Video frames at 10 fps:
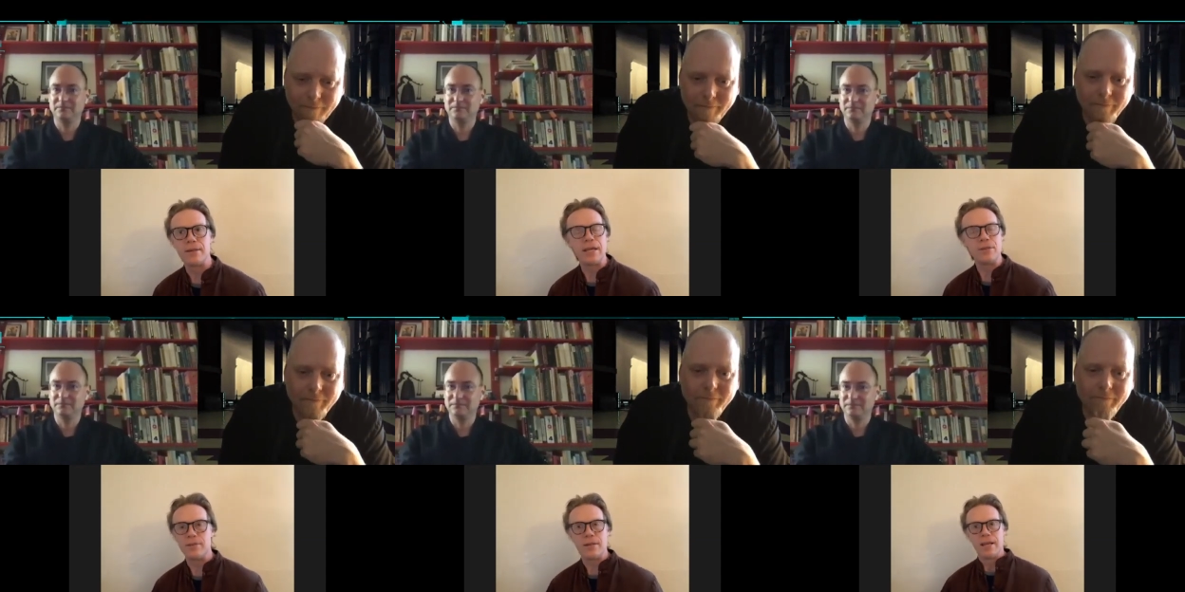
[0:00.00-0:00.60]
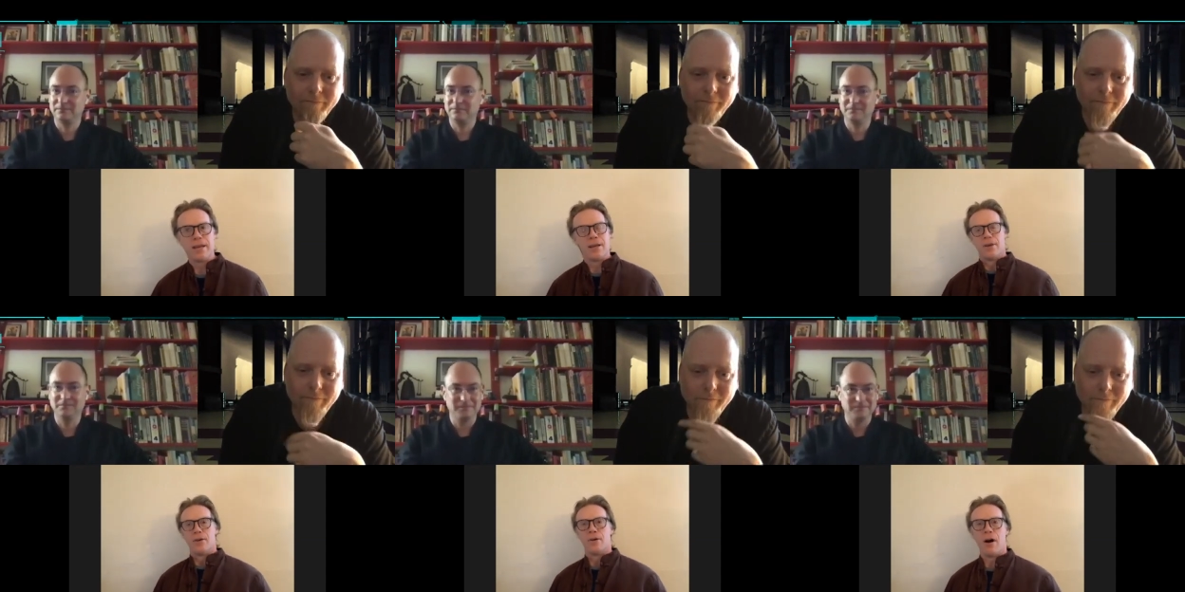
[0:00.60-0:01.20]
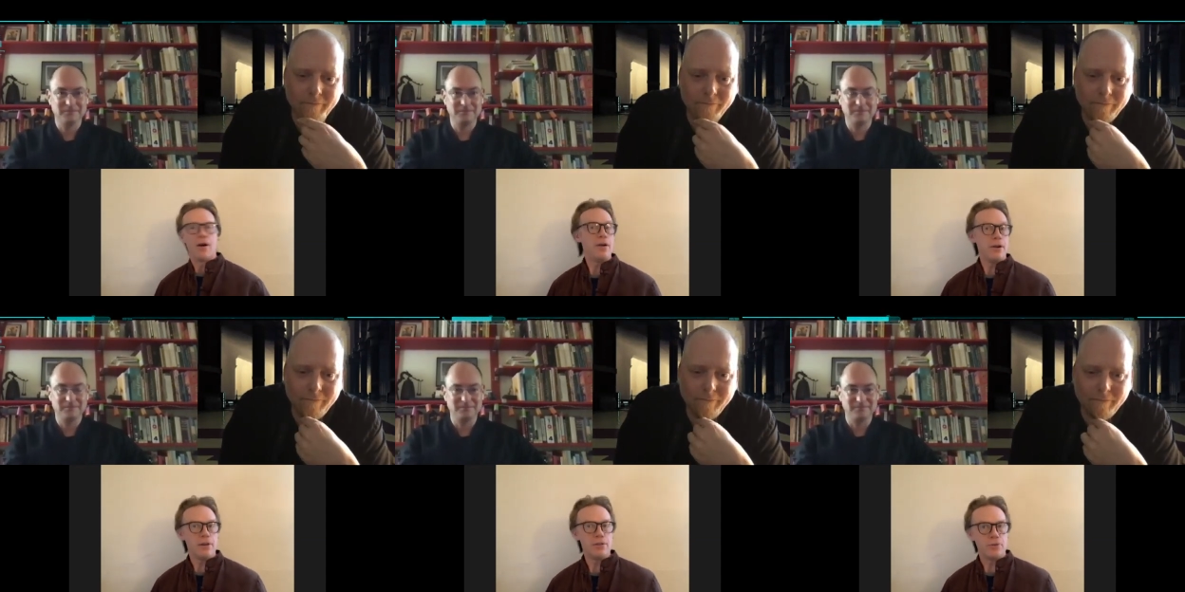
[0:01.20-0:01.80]
Speaker 1: it's, are you
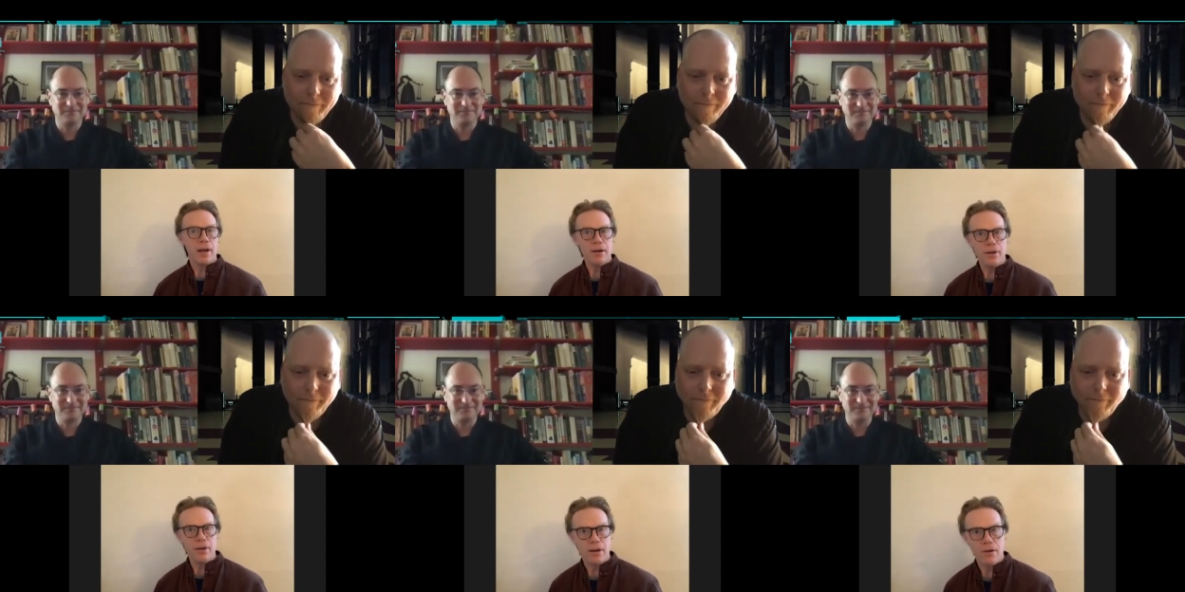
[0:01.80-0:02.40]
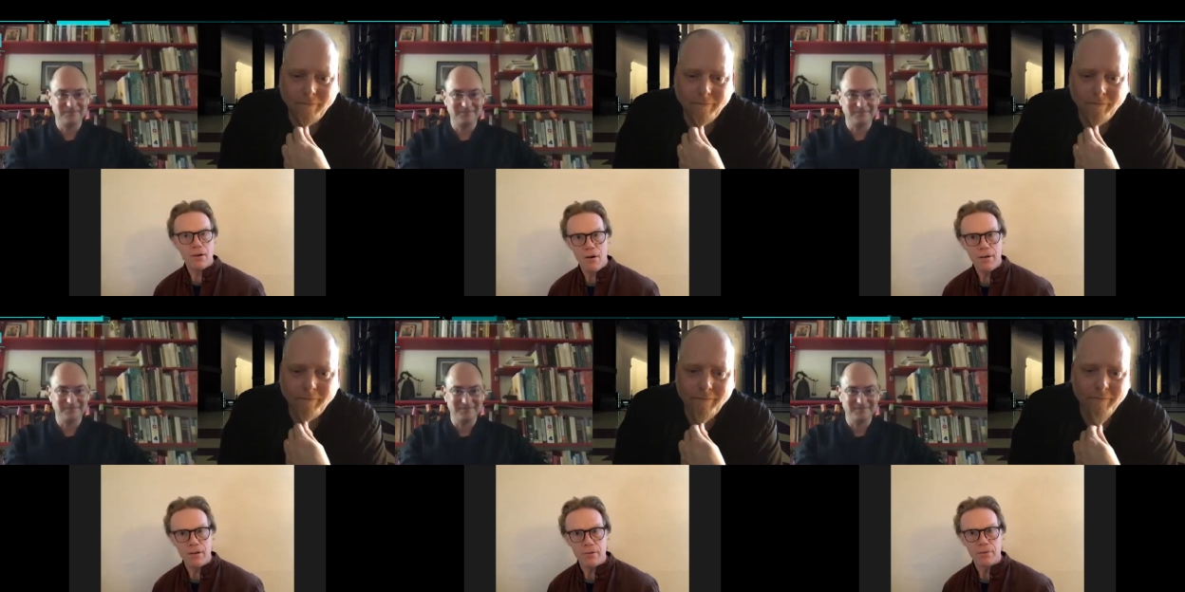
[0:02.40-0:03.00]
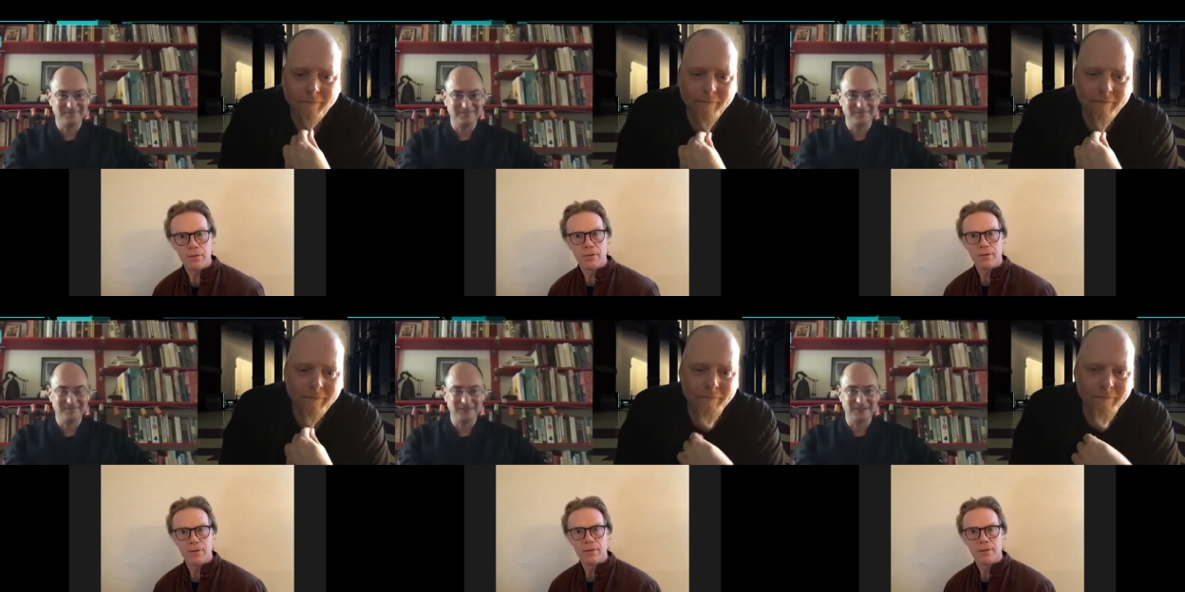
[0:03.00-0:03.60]
here to train or are you here to argue?
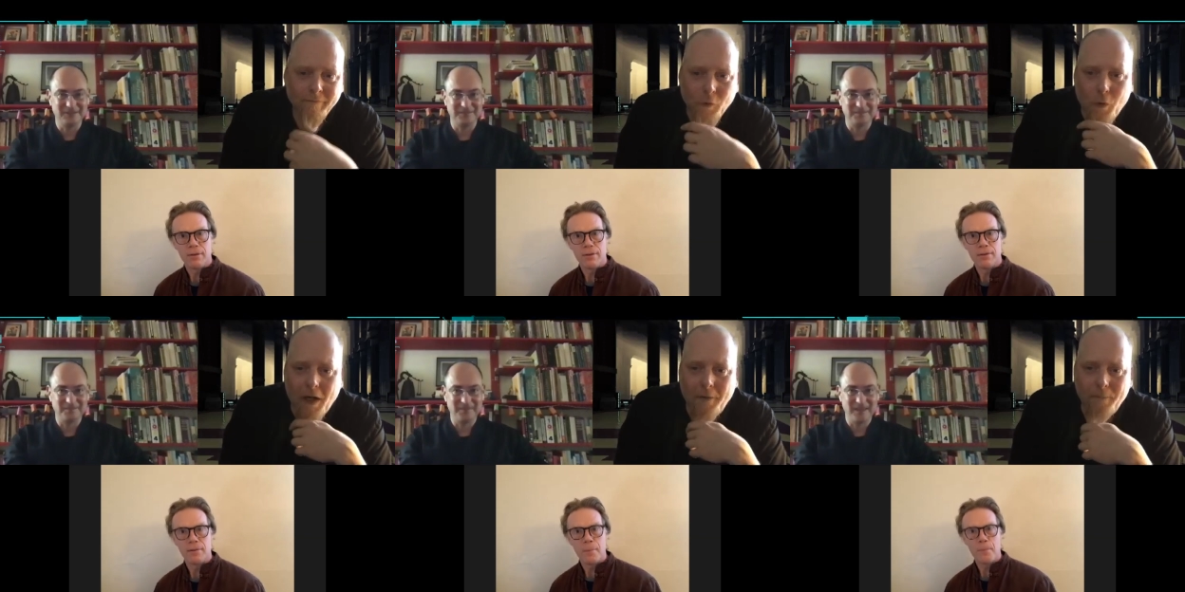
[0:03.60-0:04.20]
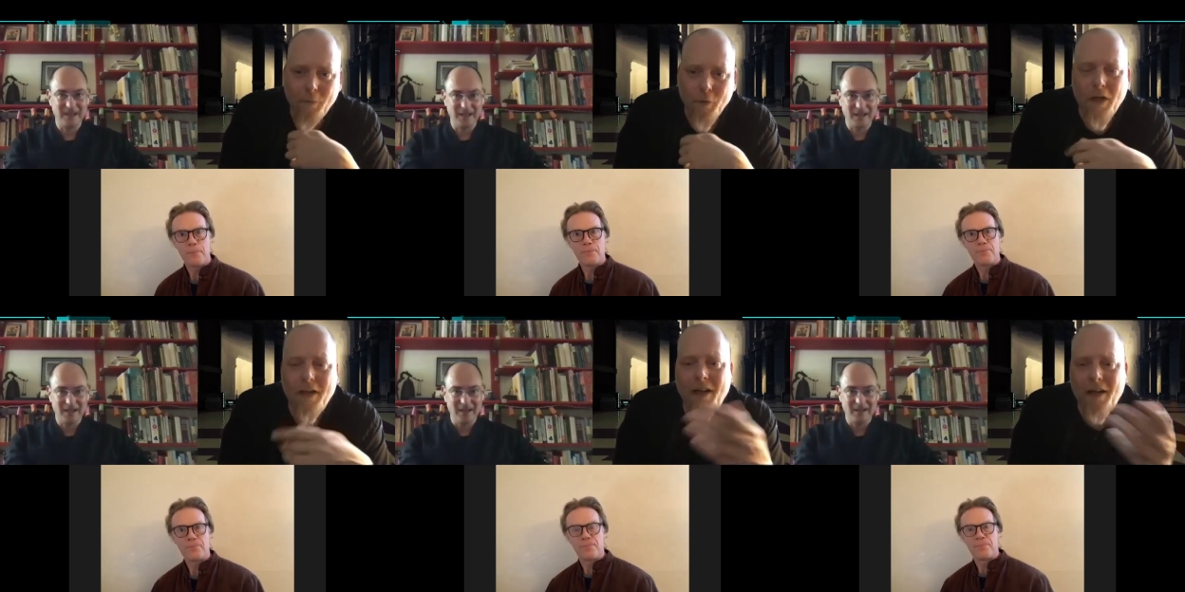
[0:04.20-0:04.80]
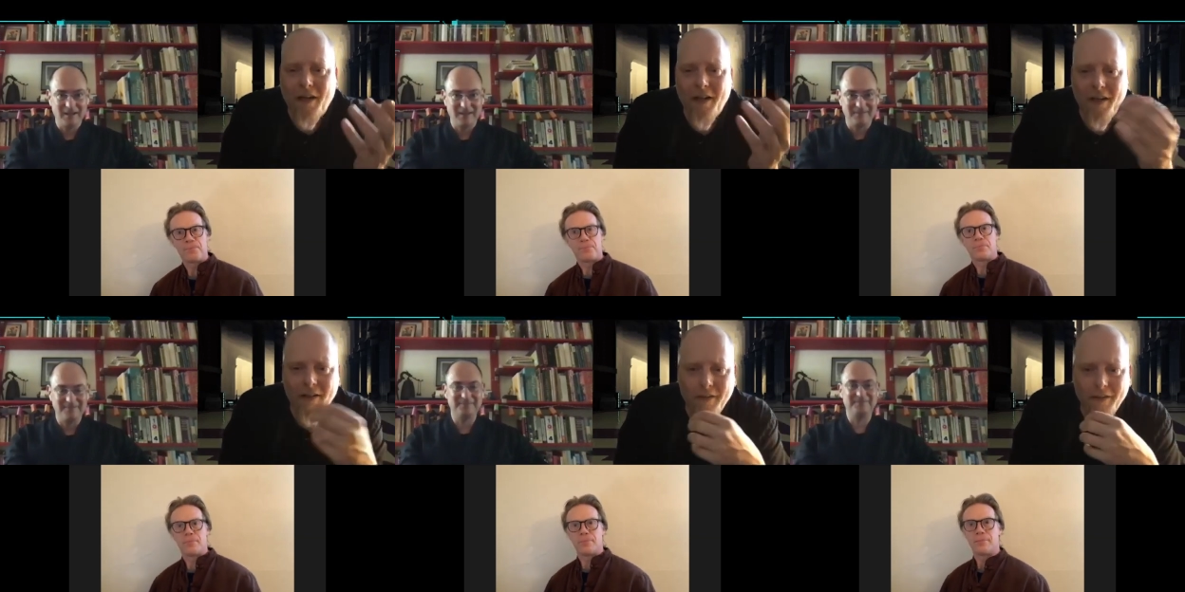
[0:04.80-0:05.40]
Speaker 2: Right. Yeah,
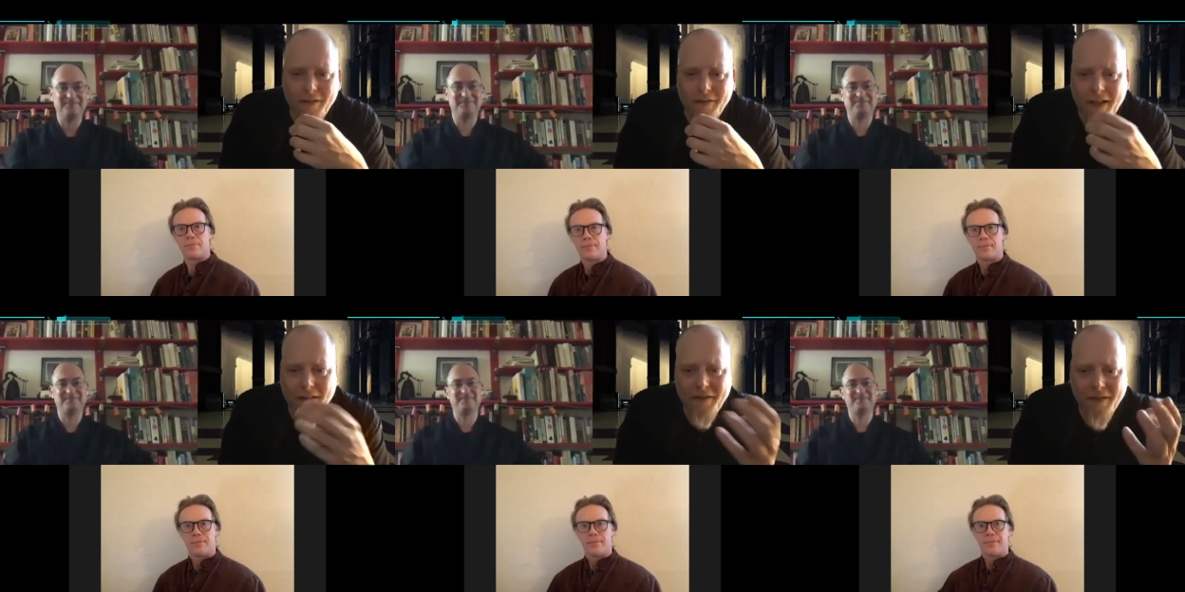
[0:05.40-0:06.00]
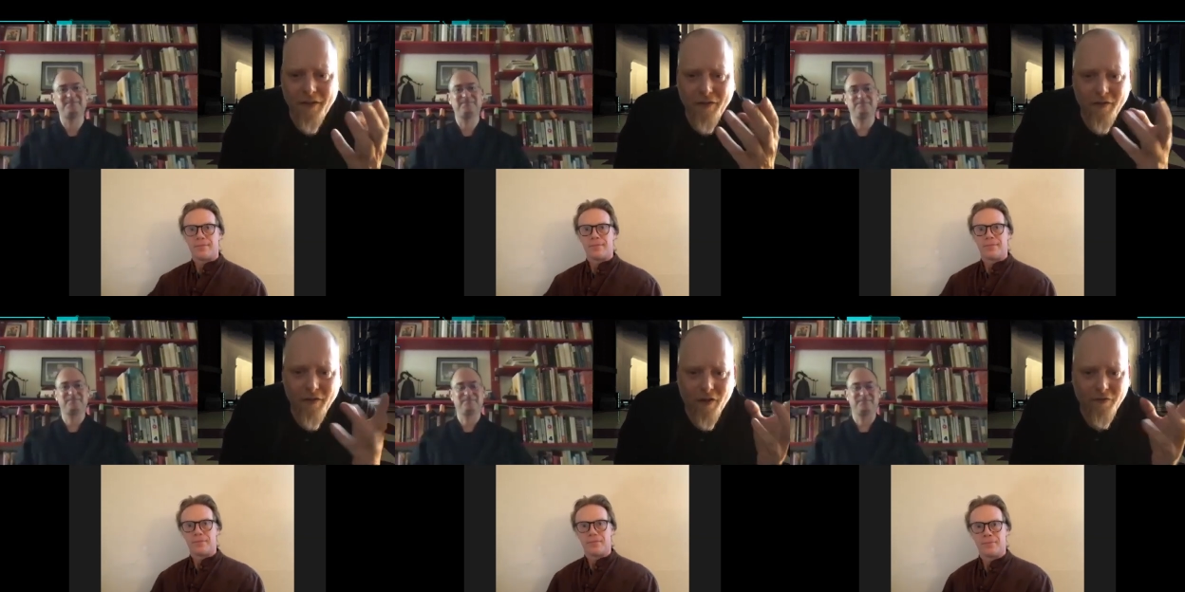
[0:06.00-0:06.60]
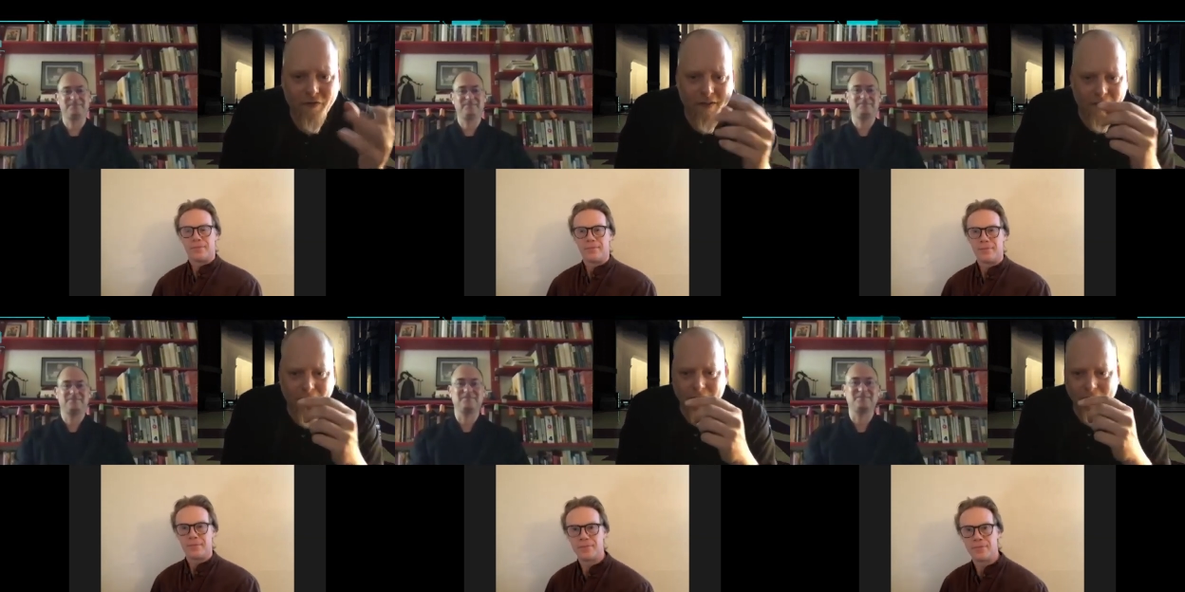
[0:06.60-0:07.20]
uh, uh, Anthony often
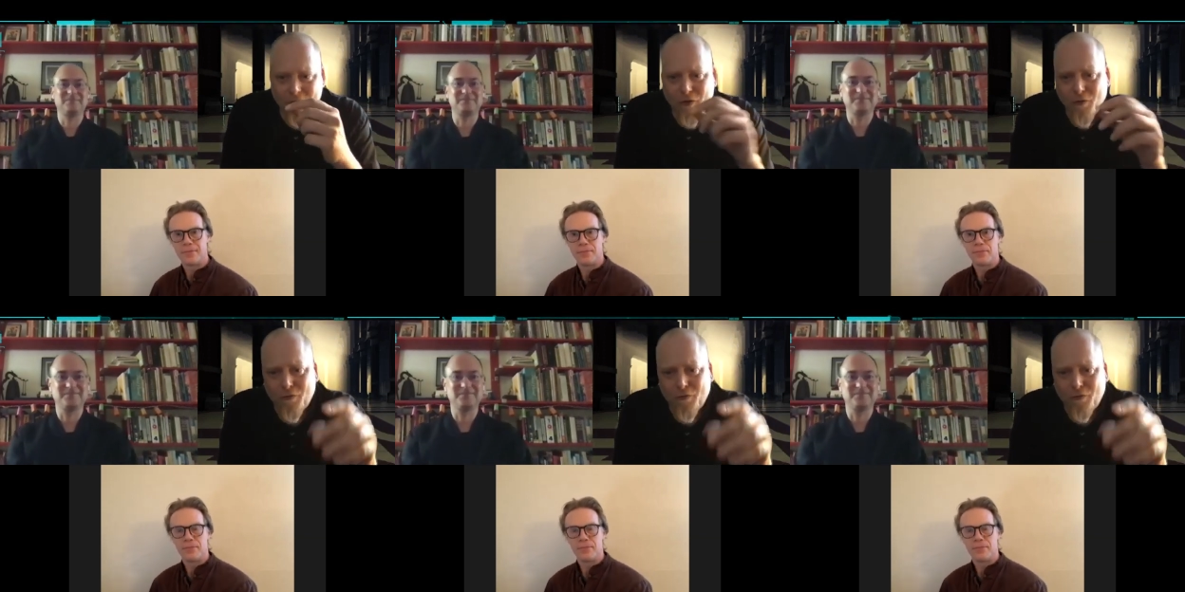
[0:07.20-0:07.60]
says, uh, don't